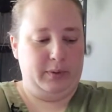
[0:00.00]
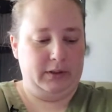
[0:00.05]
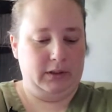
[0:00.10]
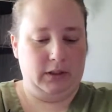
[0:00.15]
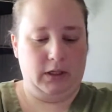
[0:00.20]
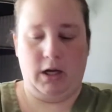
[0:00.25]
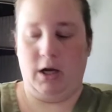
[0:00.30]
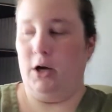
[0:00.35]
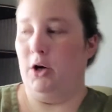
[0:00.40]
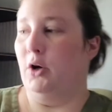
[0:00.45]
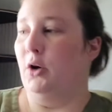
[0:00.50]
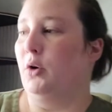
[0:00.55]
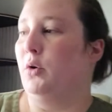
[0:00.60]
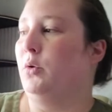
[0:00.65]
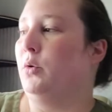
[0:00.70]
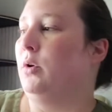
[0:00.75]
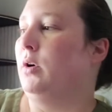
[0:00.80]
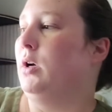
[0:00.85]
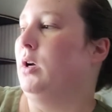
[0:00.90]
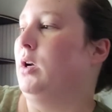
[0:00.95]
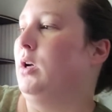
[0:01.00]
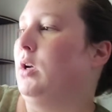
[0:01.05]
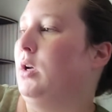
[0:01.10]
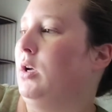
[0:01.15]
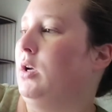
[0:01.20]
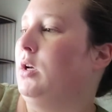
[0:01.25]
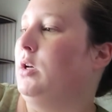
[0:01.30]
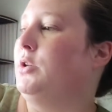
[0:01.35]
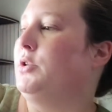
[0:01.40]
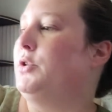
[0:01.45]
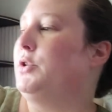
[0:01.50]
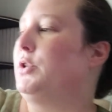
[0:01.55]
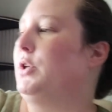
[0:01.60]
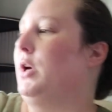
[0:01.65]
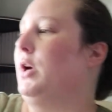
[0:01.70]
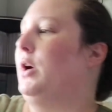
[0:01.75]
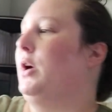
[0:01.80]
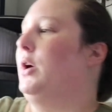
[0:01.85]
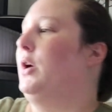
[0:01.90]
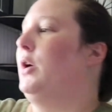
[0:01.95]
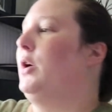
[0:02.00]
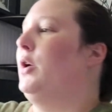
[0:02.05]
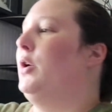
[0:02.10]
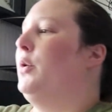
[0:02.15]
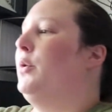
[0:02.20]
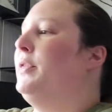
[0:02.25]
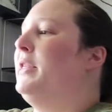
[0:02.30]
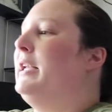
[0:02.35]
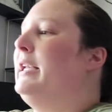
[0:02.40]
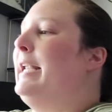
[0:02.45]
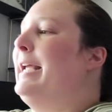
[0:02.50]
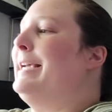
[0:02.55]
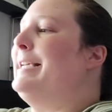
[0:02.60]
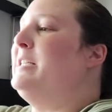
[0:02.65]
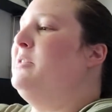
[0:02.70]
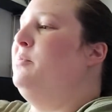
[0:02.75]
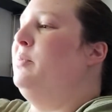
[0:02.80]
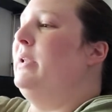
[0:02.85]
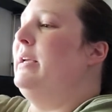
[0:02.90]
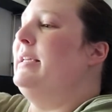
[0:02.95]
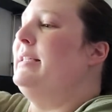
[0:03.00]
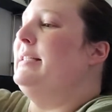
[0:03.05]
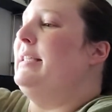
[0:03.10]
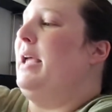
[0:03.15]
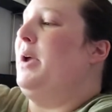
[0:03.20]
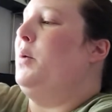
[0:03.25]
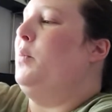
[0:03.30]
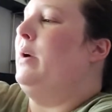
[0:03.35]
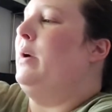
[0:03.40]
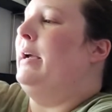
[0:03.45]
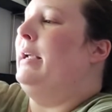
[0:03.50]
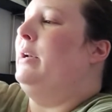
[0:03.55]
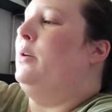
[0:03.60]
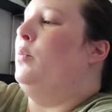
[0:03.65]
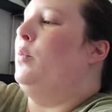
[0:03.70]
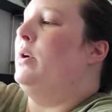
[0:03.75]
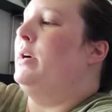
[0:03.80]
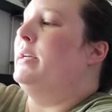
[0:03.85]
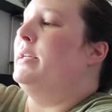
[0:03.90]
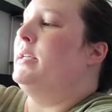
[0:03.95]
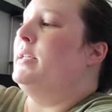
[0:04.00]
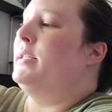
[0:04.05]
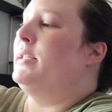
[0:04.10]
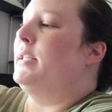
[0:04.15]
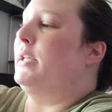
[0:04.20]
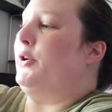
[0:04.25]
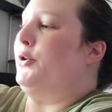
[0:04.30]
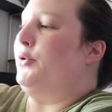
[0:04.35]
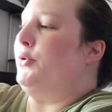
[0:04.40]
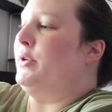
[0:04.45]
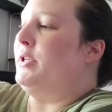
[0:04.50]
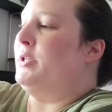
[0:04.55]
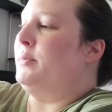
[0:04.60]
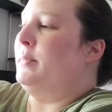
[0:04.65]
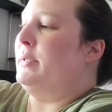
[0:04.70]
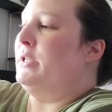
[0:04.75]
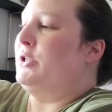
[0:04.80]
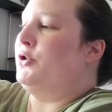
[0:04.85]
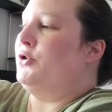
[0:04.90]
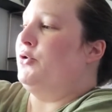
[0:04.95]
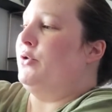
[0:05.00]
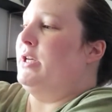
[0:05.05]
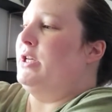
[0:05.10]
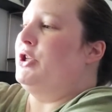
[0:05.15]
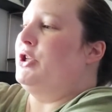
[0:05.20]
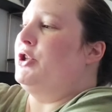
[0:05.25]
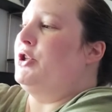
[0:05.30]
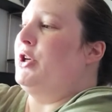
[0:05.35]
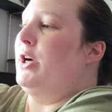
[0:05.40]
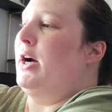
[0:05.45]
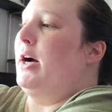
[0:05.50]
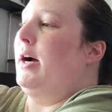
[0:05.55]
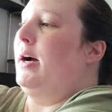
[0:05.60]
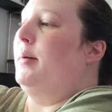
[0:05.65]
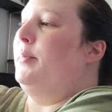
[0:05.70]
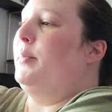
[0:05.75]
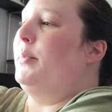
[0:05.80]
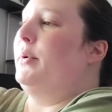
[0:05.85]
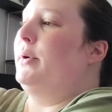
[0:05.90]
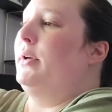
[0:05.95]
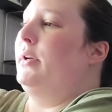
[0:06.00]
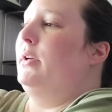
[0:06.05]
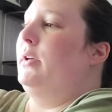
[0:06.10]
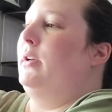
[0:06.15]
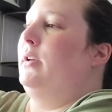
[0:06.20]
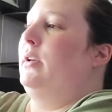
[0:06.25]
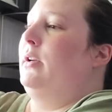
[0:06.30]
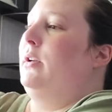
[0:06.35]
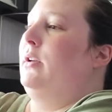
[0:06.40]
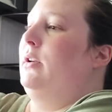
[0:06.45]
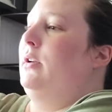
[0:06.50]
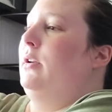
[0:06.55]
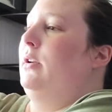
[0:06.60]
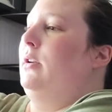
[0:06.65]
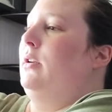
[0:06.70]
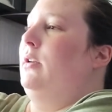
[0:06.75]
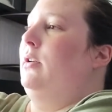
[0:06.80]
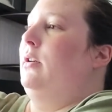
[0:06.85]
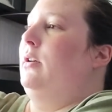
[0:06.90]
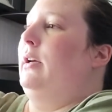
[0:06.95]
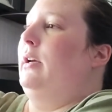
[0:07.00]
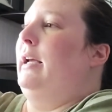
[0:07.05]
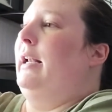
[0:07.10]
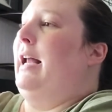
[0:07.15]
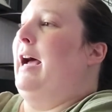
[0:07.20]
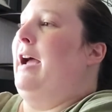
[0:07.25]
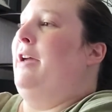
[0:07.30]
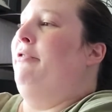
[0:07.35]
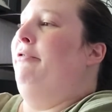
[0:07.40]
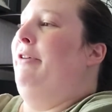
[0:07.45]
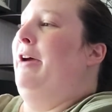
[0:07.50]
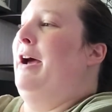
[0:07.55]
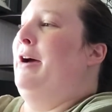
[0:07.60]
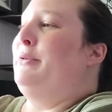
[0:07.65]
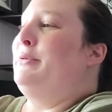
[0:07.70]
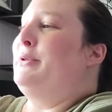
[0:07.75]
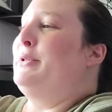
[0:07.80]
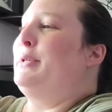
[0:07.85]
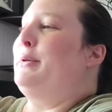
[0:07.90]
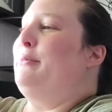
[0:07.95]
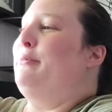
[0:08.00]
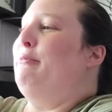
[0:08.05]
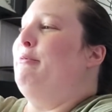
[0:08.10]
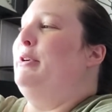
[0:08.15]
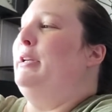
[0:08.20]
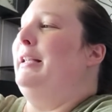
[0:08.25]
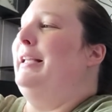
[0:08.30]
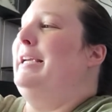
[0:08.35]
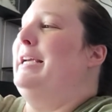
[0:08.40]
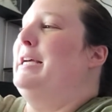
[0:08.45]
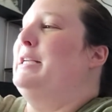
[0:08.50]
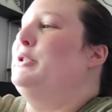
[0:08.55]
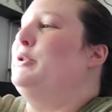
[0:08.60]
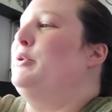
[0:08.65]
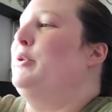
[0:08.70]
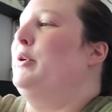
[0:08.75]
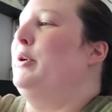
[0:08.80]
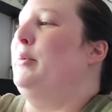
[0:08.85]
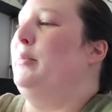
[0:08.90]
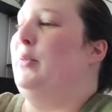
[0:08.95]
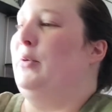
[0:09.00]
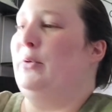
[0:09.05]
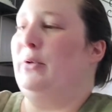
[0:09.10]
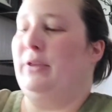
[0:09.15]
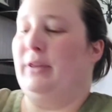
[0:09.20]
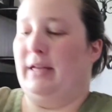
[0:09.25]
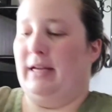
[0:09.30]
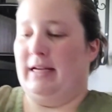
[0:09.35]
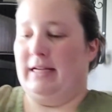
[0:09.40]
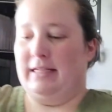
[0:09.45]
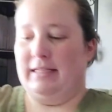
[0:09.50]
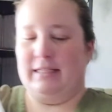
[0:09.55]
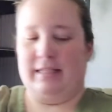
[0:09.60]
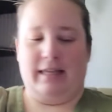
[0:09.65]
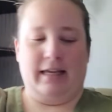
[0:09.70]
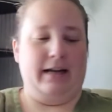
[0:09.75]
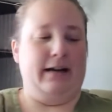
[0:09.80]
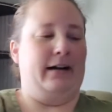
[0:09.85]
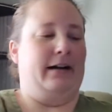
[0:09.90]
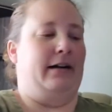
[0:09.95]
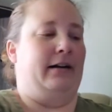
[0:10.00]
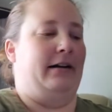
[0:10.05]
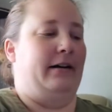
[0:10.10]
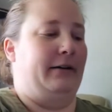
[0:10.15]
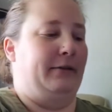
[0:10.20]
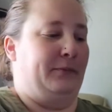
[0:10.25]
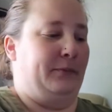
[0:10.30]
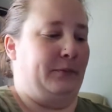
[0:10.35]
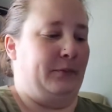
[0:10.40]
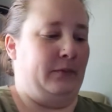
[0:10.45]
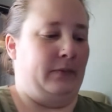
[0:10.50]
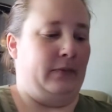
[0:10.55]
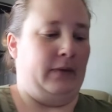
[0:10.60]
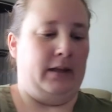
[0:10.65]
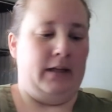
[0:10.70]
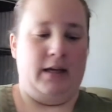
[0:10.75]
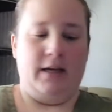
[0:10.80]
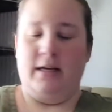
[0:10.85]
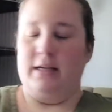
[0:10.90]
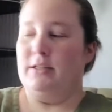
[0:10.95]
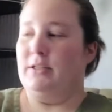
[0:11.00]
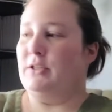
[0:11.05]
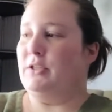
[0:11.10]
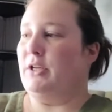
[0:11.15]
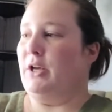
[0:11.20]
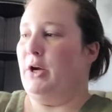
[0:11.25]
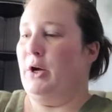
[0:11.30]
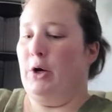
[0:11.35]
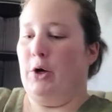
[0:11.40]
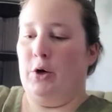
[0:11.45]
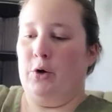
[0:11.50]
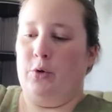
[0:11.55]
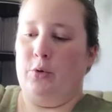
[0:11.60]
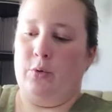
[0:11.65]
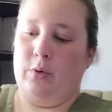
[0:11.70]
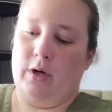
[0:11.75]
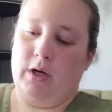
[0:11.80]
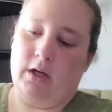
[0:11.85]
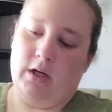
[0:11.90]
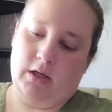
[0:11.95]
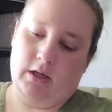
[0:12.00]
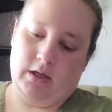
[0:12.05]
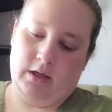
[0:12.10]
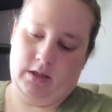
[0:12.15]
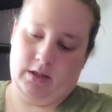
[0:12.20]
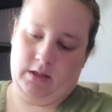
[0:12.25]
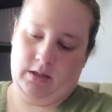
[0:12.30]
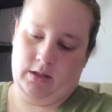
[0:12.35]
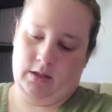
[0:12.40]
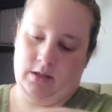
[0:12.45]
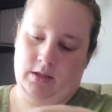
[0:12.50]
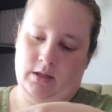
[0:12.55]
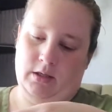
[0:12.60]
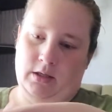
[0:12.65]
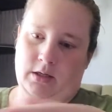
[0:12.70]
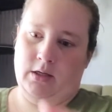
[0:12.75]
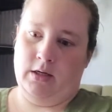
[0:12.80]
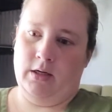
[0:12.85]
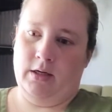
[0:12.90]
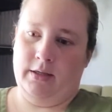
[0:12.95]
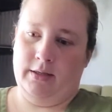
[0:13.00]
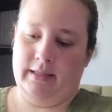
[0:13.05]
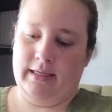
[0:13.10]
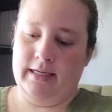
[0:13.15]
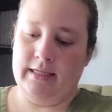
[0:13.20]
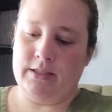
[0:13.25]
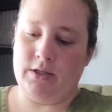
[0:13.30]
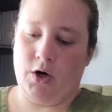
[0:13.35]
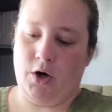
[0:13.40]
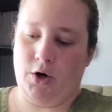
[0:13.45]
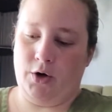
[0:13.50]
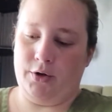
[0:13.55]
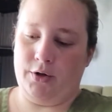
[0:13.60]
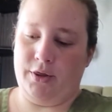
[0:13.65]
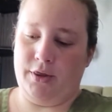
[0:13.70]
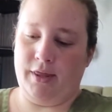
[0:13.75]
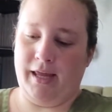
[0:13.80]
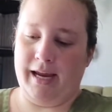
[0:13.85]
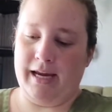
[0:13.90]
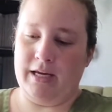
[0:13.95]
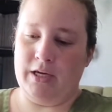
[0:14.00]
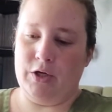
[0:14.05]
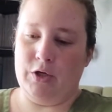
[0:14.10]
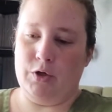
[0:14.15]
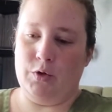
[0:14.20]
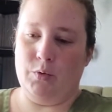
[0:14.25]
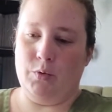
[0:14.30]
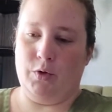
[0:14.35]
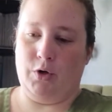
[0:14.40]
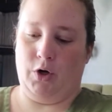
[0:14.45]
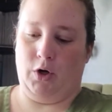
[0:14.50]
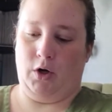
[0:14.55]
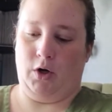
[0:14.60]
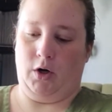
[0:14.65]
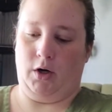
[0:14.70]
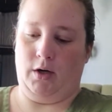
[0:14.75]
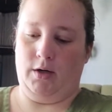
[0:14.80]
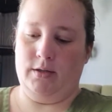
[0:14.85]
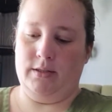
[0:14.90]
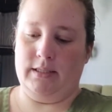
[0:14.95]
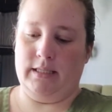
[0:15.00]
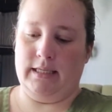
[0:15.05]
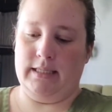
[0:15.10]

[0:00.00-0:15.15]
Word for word: Below. So the next place I went was the Christmas tree shop and I found some really adorable things there. So these are thank you cards.